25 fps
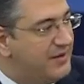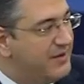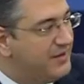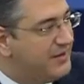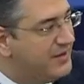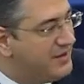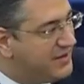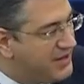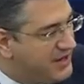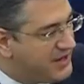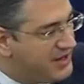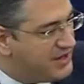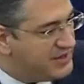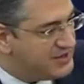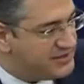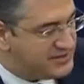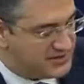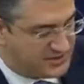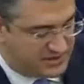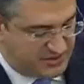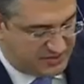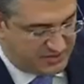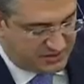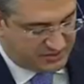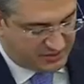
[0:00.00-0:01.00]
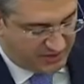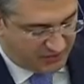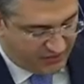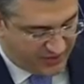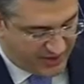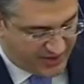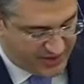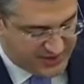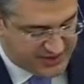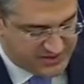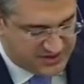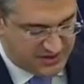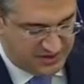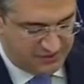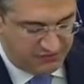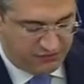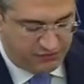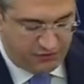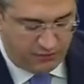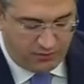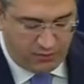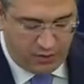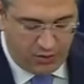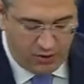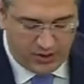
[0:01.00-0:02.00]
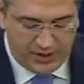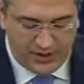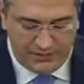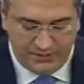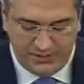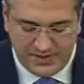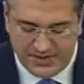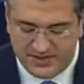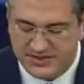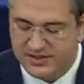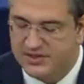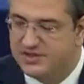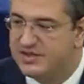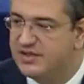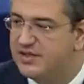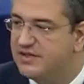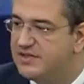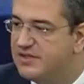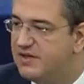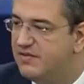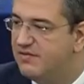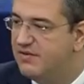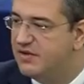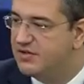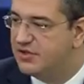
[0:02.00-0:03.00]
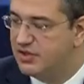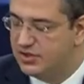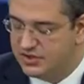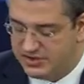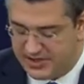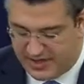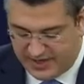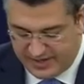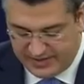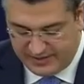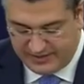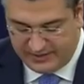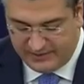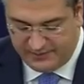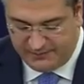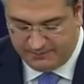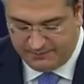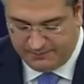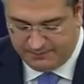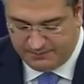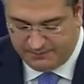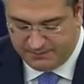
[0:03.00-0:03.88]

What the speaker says: needs that are arising from local business and civil society.